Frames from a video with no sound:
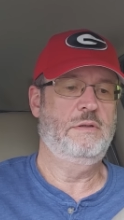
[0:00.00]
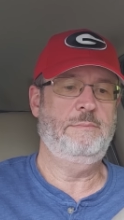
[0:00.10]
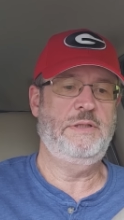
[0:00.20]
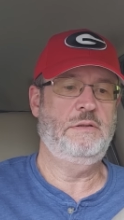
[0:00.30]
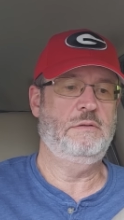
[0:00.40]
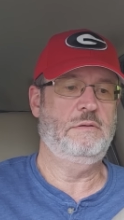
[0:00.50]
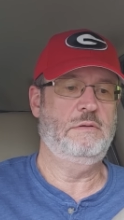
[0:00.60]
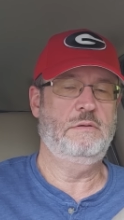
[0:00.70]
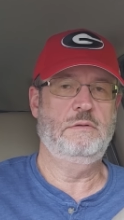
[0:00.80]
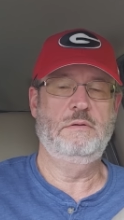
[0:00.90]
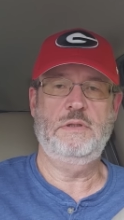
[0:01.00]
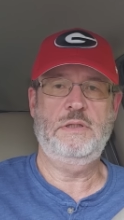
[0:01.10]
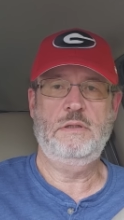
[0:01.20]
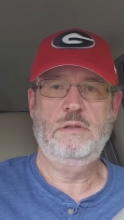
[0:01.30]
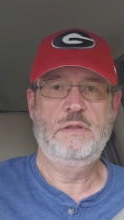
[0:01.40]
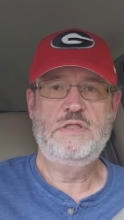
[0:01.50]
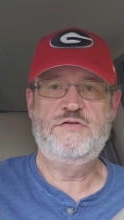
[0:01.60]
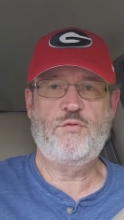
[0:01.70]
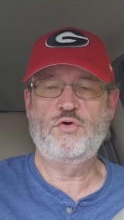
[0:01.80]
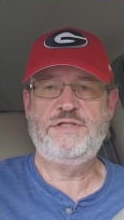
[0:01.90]
I mean,
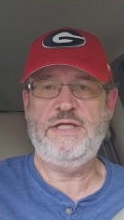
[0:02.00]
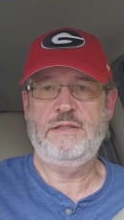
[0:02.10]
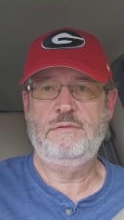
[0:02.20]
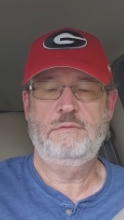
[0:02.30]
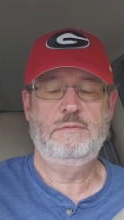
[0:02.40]
He's 14.